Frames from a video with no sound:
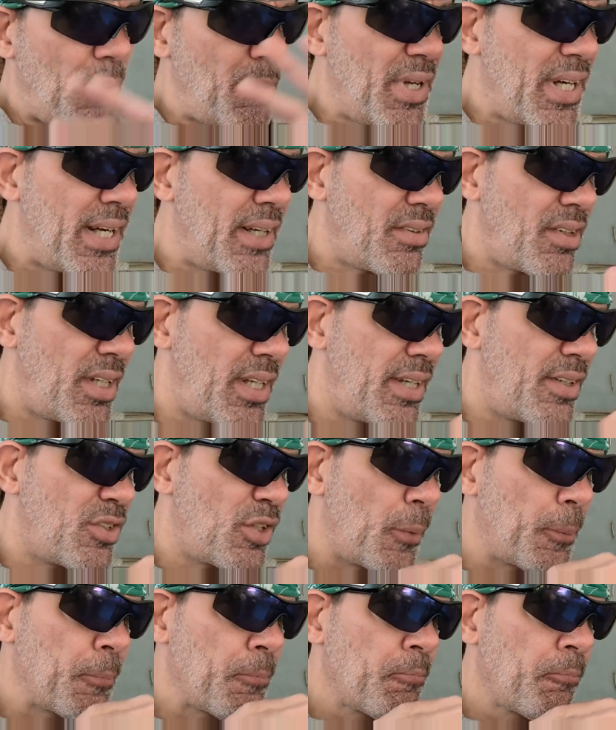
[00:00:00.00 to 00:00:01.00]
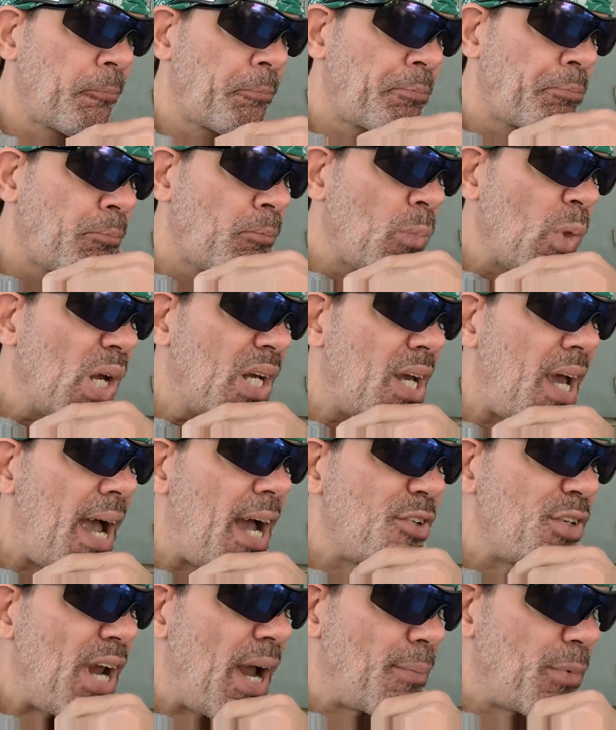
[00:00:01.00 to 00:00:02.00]
let me get to these
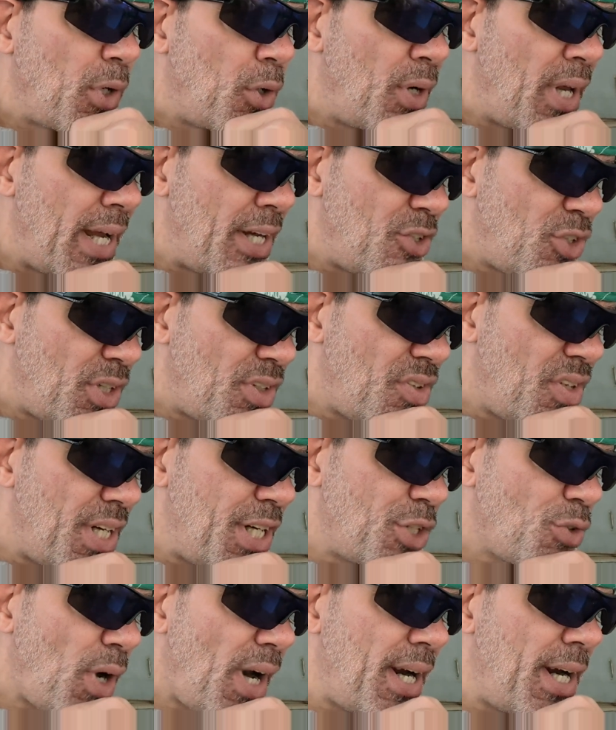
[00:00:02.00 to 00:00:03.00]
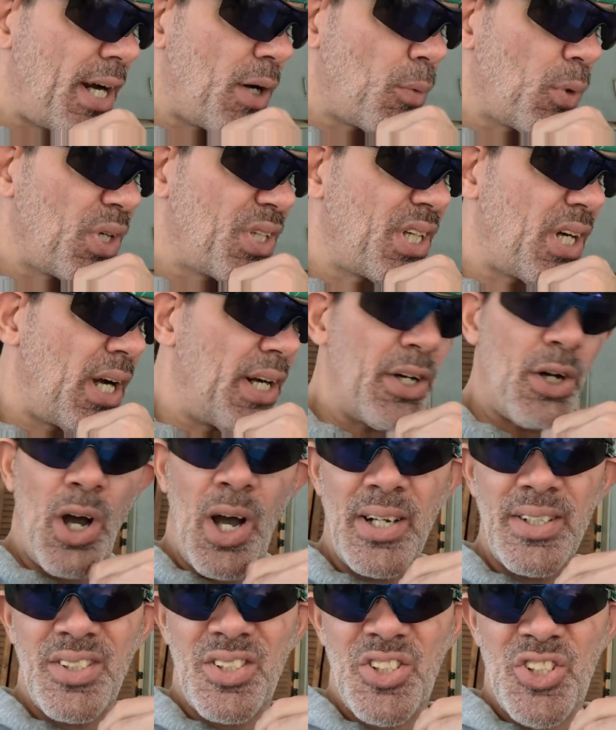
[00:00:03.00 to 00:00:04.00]
Cash App donations. These right here were done
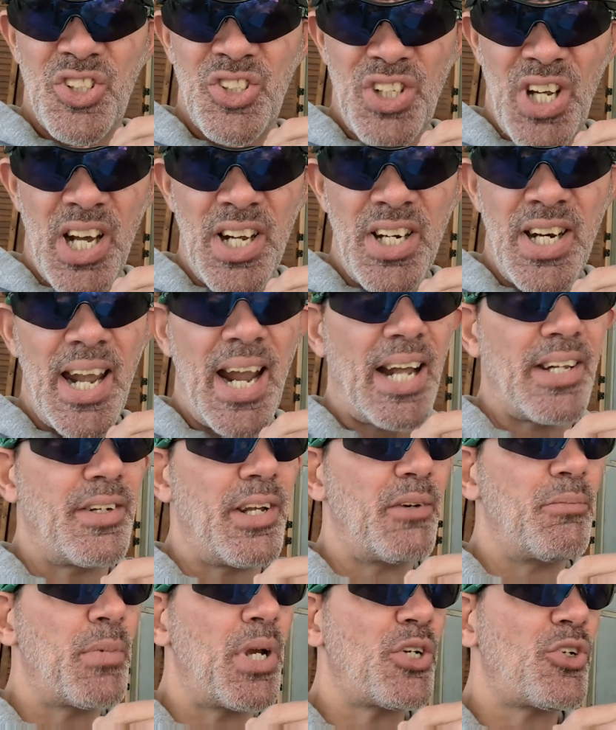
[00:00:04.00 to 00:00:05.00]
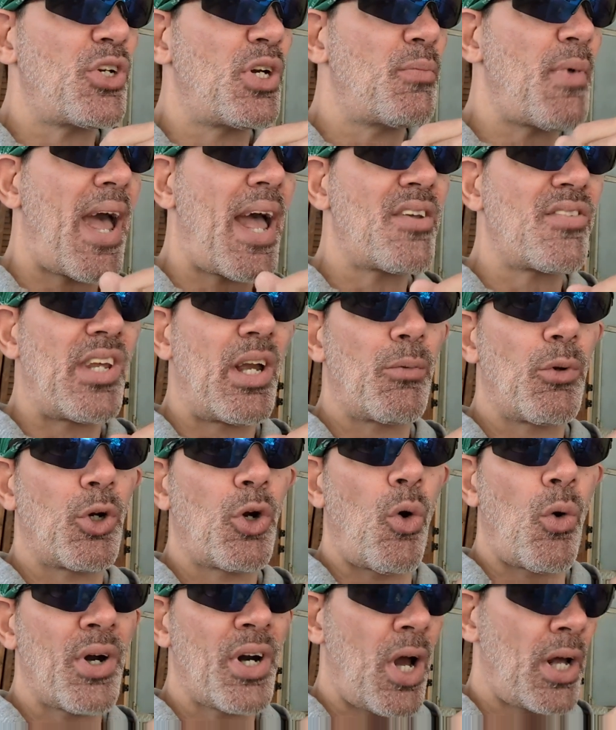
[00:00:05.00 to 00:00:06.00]
on Sunday. I did mention them as they were
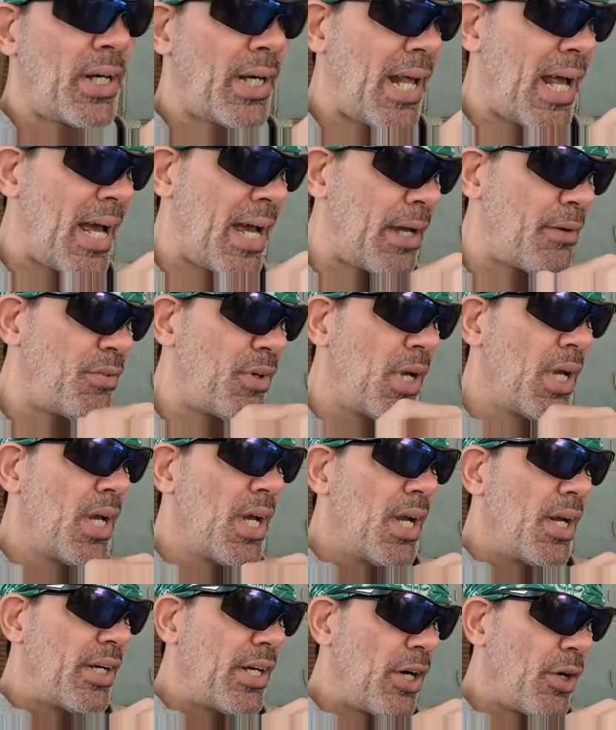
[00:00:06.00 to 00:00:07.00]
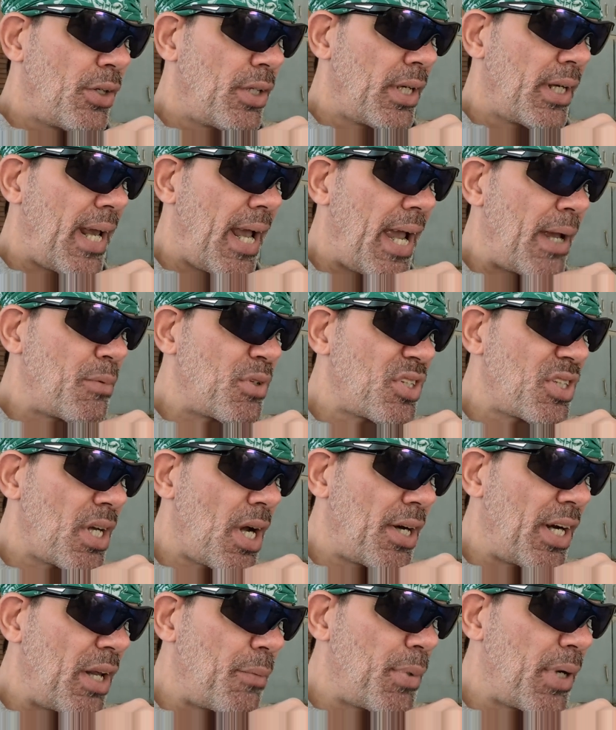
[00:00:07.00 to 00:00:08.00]
going on live during the game
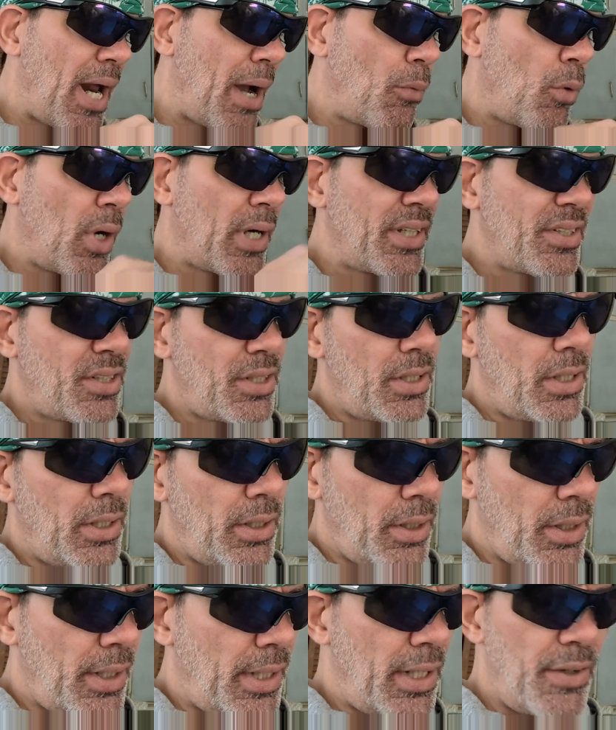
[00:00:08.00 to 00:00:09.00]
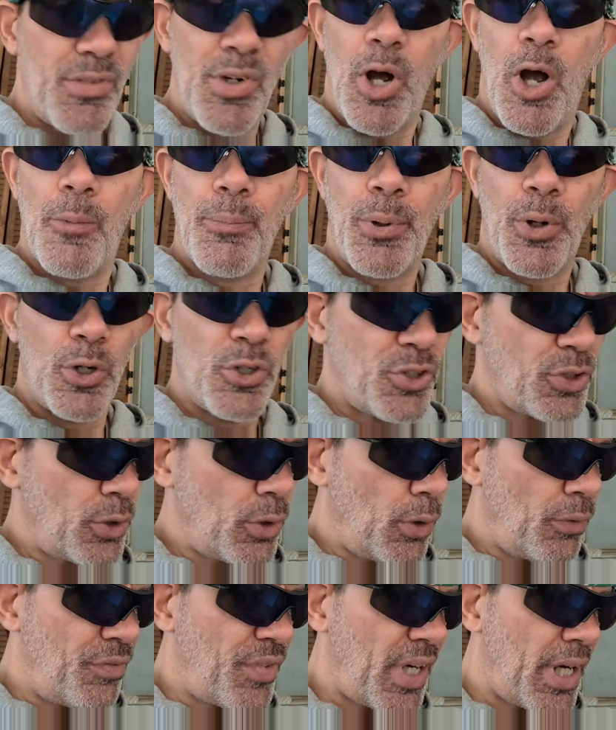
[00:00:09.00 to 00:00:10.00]
Sunday, but I wanted to give y'all a
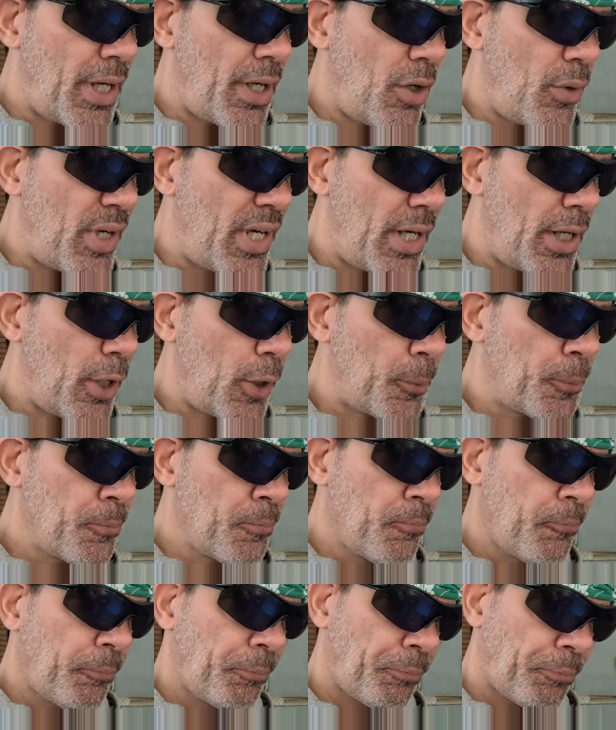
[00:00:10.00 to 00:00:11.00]
personal video here.